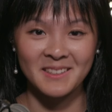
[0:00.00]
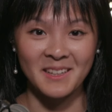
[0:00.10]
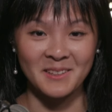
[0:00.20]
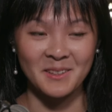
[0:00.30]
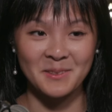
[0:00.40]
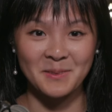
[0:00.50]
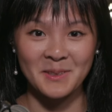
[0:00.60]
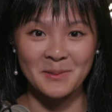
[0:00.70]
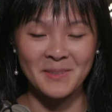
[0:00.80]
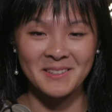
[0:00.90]
Yeah, that's
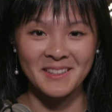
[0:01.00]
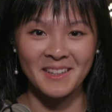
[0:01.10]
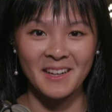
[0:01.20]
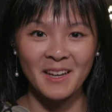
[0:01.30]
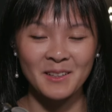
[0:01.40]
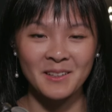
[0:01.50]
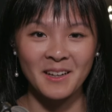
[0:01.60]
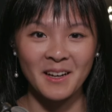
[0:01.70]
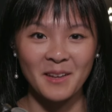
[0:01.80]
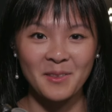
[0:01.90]
really amazing. And
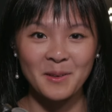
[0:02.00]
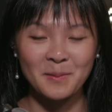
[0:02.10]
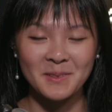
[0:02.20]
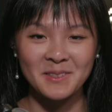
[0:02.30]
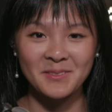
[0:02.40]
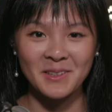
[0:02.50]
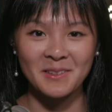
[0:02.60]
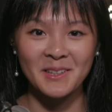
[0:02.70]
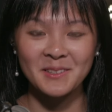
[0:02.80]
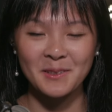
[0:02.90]
I think what's even
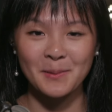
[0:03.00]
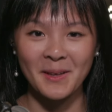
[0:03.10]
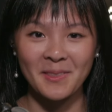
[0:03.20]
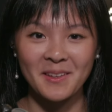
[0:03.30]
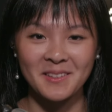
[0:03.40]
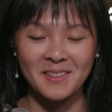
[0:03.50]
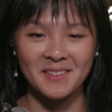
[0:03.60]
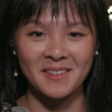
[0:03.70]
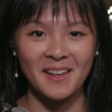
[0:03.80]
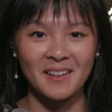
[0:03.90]
crazier about this
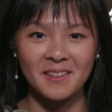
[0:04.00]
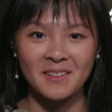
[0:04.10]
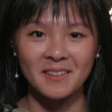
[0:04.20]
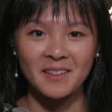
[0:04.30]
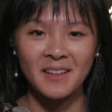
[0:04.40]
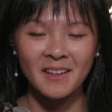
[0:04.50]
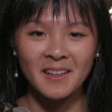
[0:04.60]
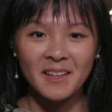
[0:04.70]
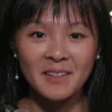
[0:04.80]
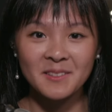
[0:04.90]
is that he
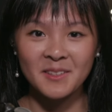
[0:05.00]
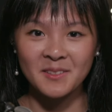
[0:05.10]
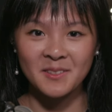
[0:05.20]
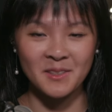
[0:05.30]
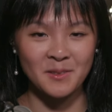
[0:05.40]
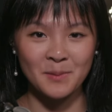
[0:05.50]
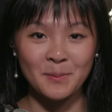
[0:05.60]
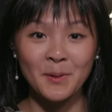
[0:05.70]
insisted to me